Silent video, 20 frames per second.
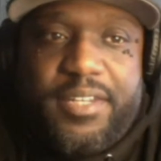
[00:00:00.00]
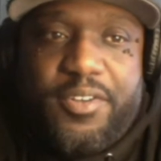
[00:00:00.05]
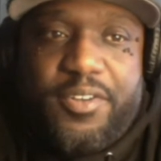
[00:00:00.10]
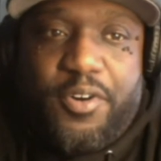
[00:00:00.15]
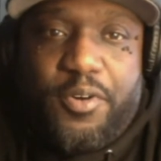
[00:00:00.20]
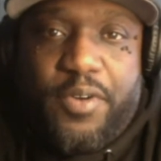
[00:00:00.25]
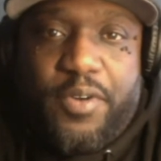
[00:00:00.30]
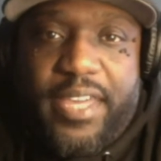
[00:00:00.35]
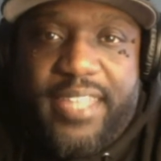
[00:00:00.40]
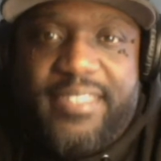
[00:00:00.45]

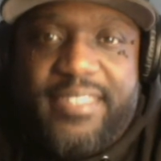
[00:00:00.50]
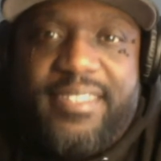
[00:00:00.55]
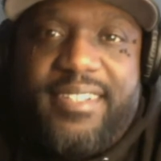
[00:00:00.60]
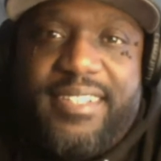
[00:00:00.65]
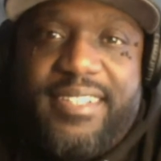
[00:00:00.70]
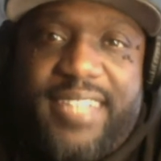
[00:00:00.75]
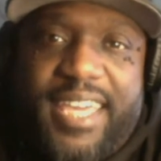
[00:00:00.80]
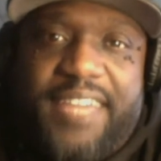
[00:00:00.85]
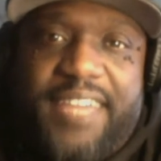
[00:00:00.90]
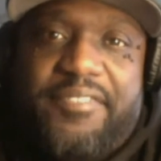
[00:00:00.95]
no Anthony
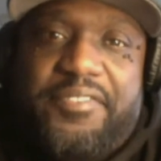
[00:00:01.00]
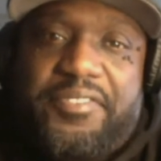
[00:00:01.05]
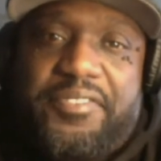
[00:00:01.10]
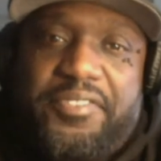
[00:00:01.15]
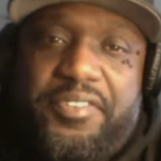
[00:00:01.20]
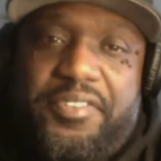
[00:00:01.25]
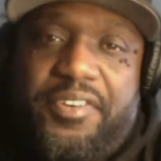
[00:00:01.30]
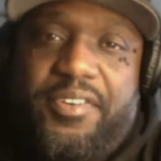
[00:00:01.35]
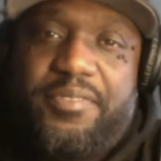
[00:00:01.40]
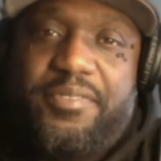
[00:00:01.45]
Davis. You
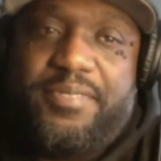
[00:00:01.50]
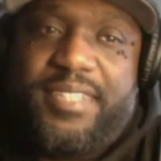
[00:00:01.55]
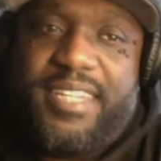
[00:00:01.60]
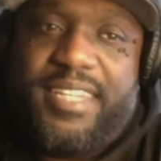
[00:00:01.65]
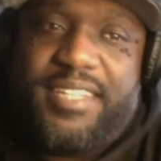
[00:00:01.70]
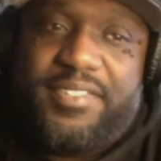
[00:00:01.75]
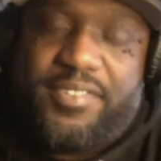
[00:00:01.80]
know what I'm saying?